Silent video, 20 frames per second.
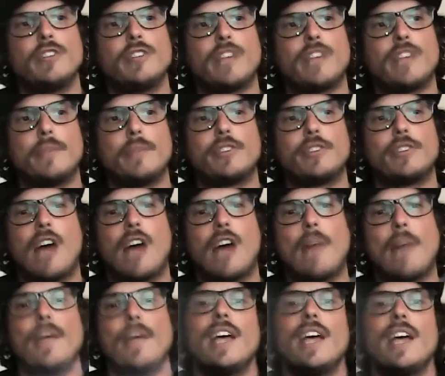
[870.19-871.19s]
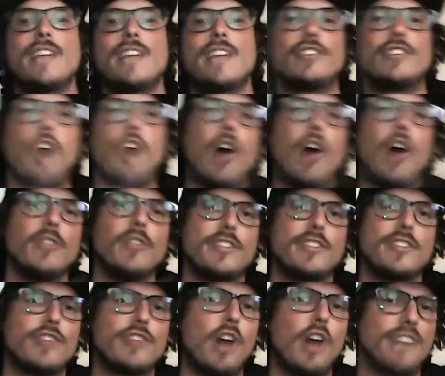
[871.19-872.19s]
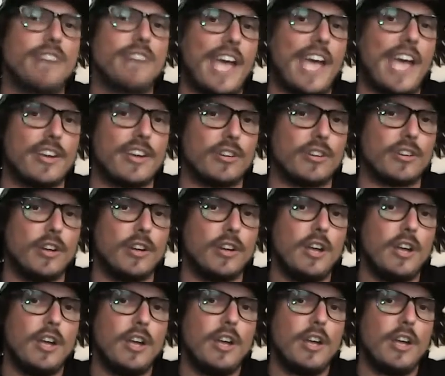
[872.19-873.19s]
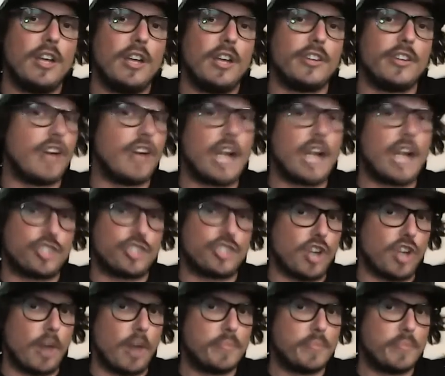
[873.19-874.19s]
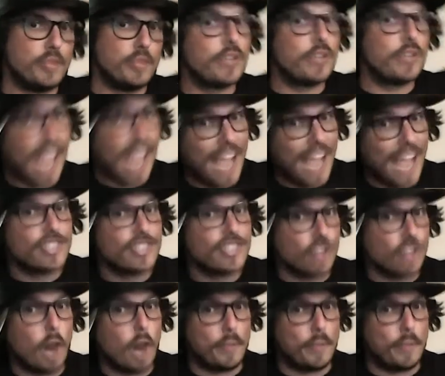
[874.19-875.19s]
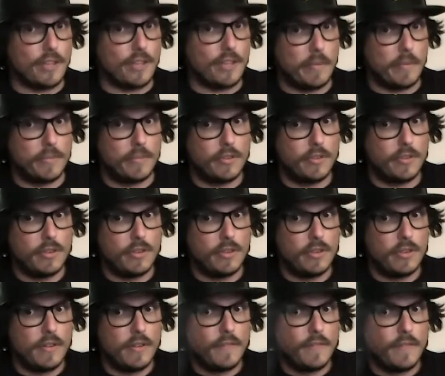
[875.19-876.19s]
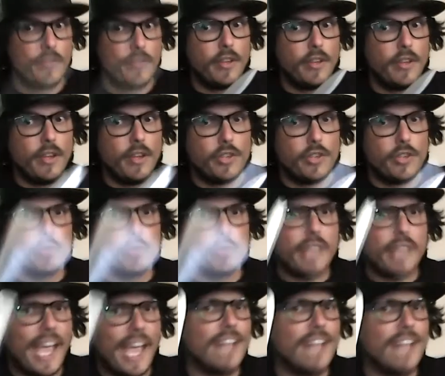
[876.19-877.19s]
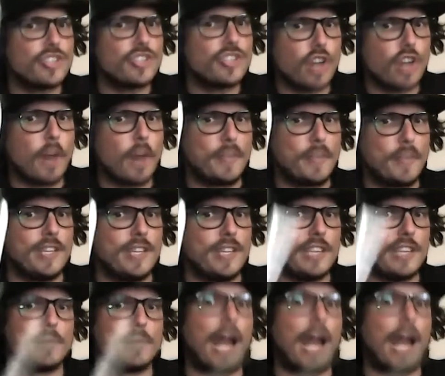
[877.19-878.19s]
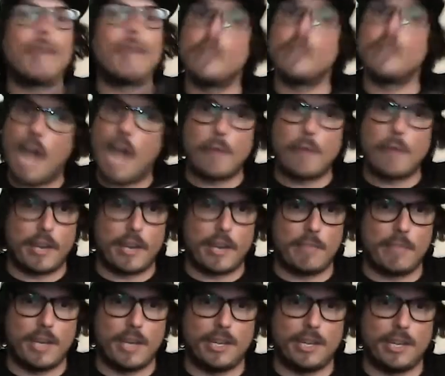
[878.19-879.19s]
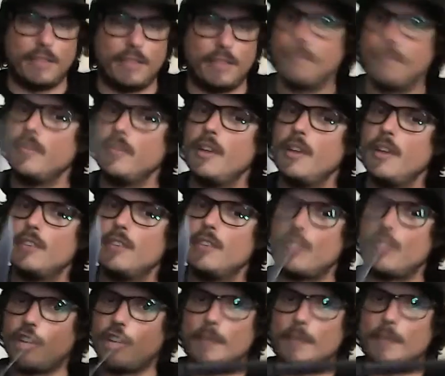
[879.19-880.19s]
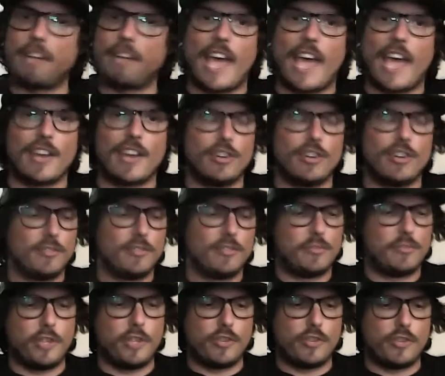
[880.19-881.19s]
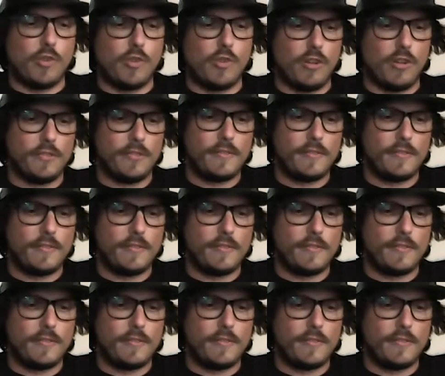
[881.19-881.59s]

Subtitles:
Same with the top. It's a dull dagger. They're not sharp. You can sharpen them. You can sharpen these, but I would not recommend it. So there's my dagger. It's really cool.